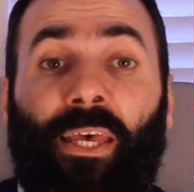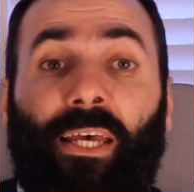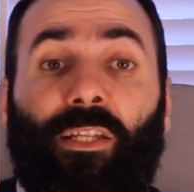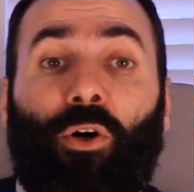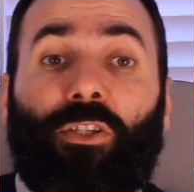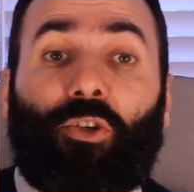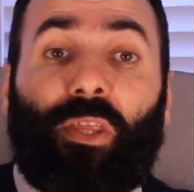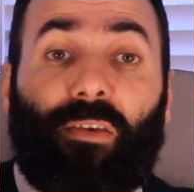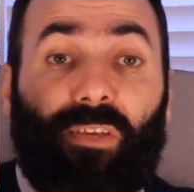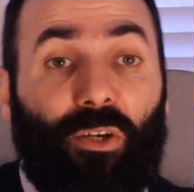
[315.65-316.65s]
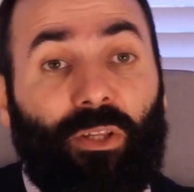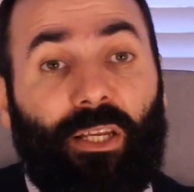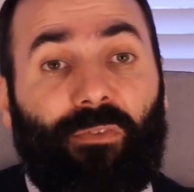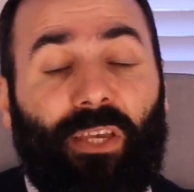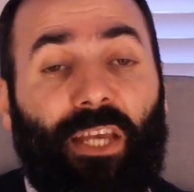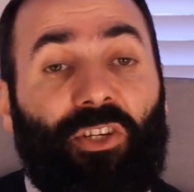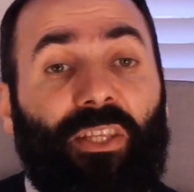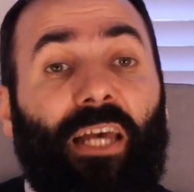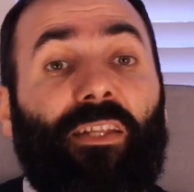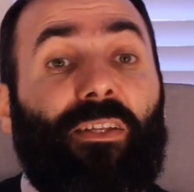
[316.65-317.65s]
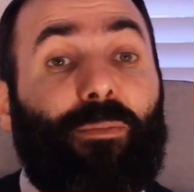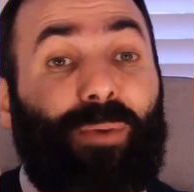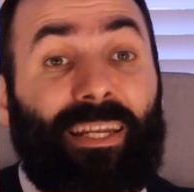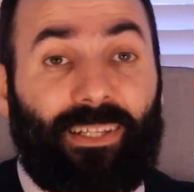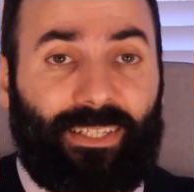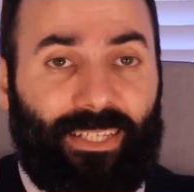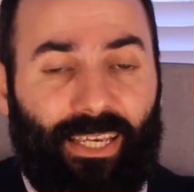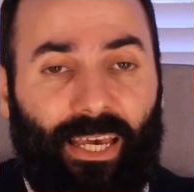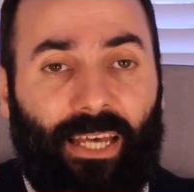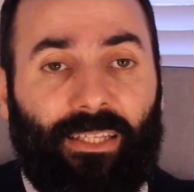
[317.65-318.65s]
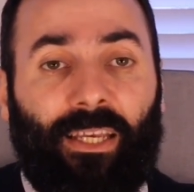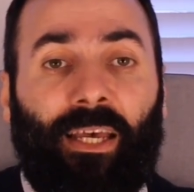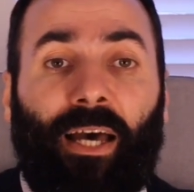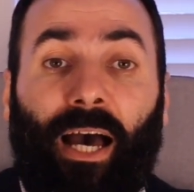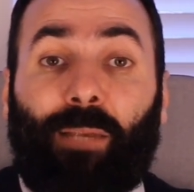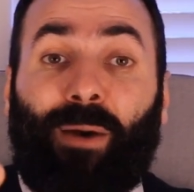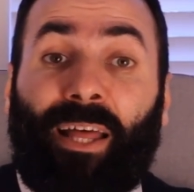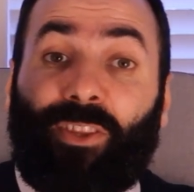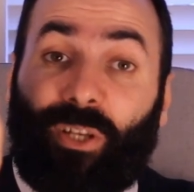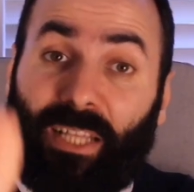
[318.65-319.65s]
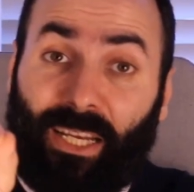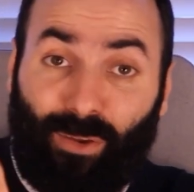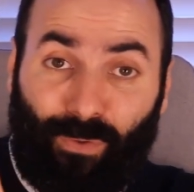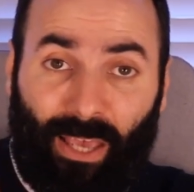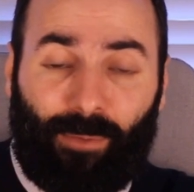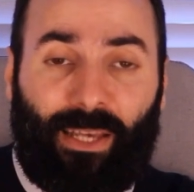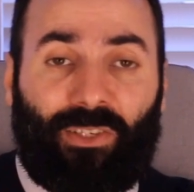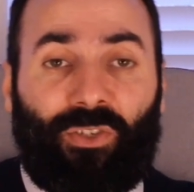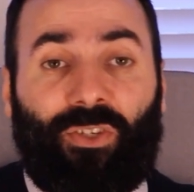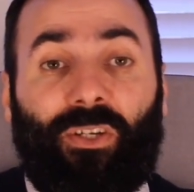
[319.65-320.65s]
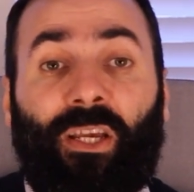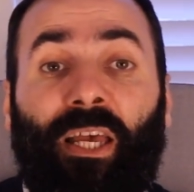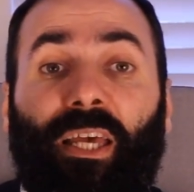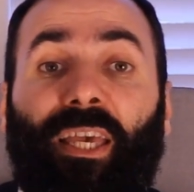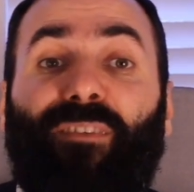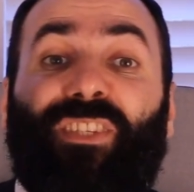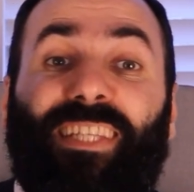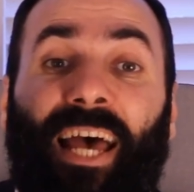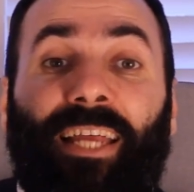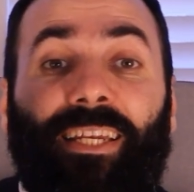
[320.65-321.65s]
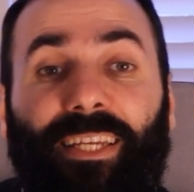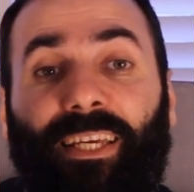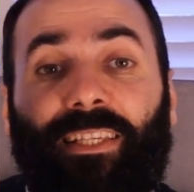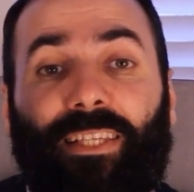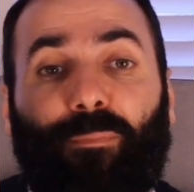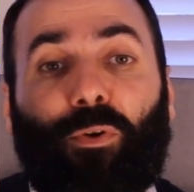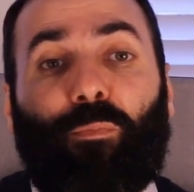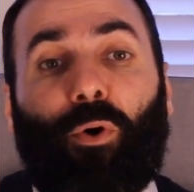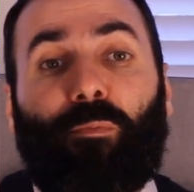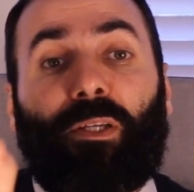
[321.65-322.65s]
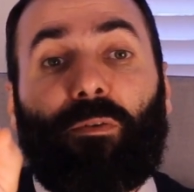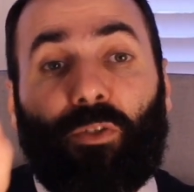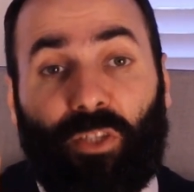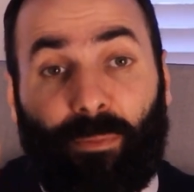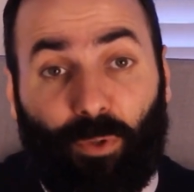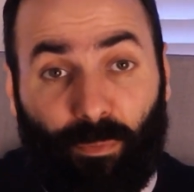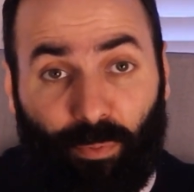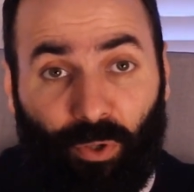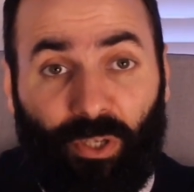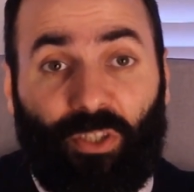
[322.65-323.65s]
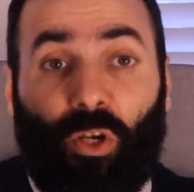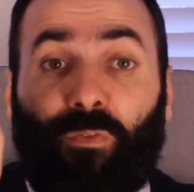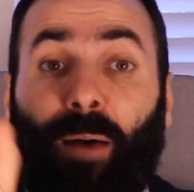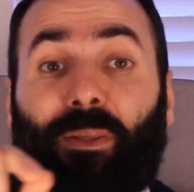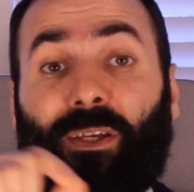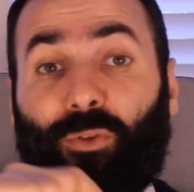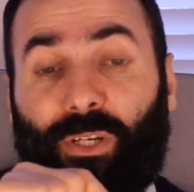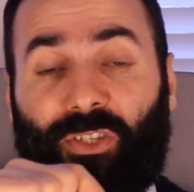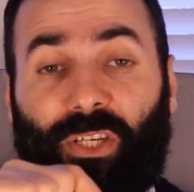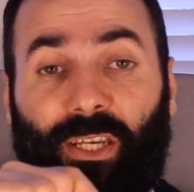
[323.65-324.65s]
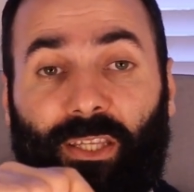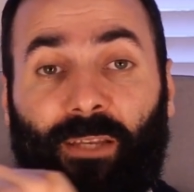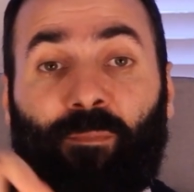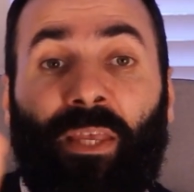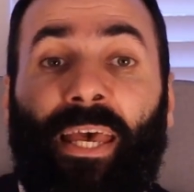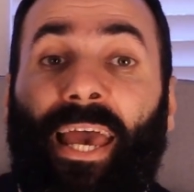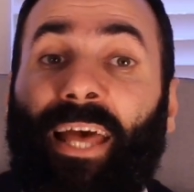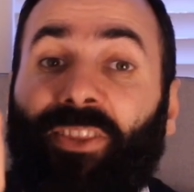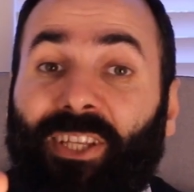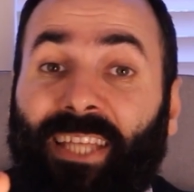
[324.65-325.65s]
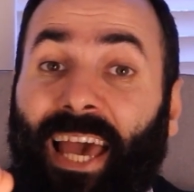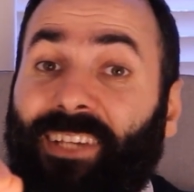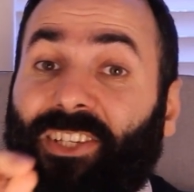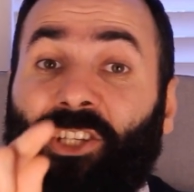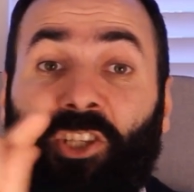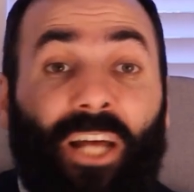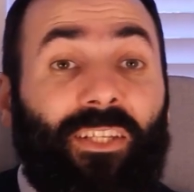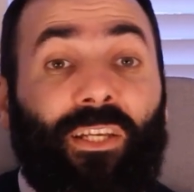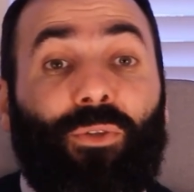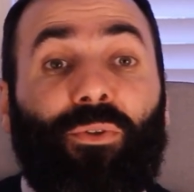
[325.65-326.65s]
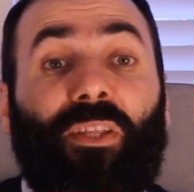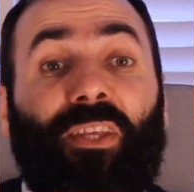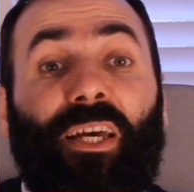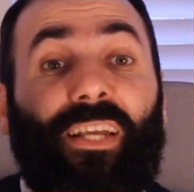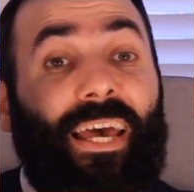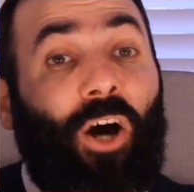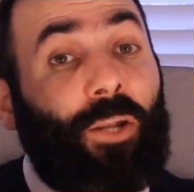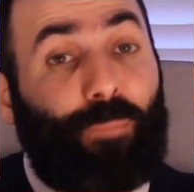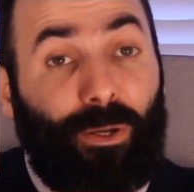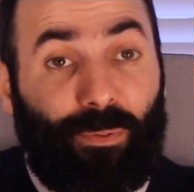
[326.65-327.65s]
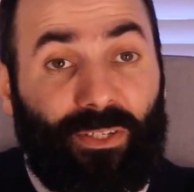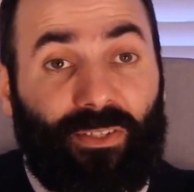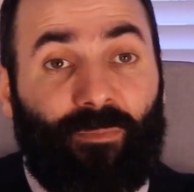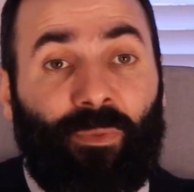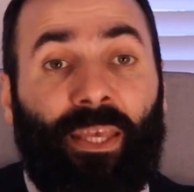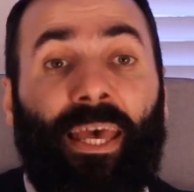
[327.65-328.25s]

And also in the video clarification titled Penalty Zakat, Alban, the Clarifying Messenger, gives nineteen subcomponent, subcomponents of obligatory charity. And the tax is not included there on purpose.